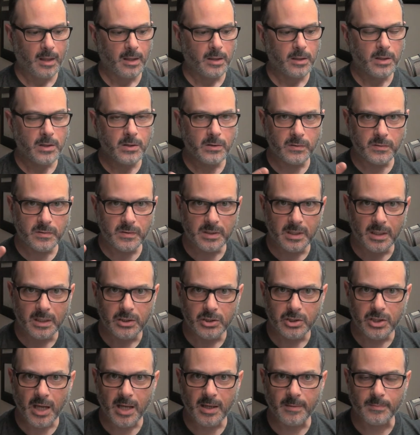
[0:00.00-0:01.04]
use
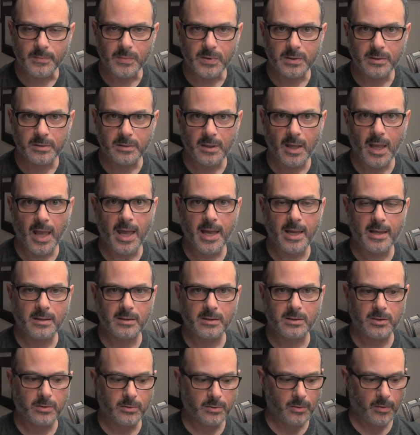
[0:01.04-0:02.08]
shapes and
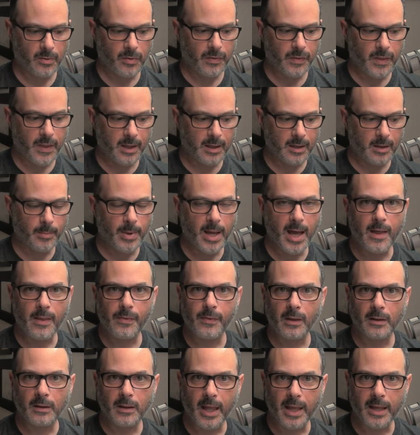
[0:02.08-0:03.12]
to think about
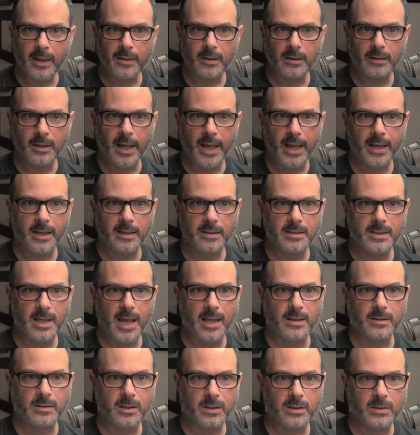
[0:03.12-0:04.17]
the lay of the land
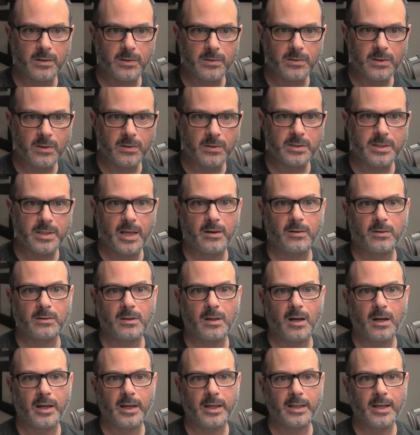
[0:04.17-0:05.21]
and to use your center
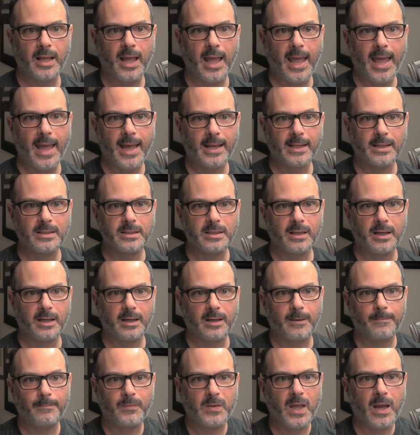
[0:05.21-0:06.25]
line. And
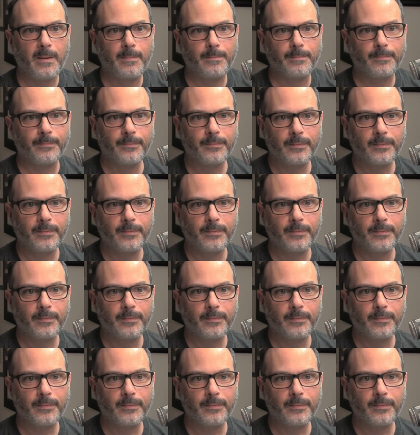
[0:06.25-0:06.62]
uh, yep.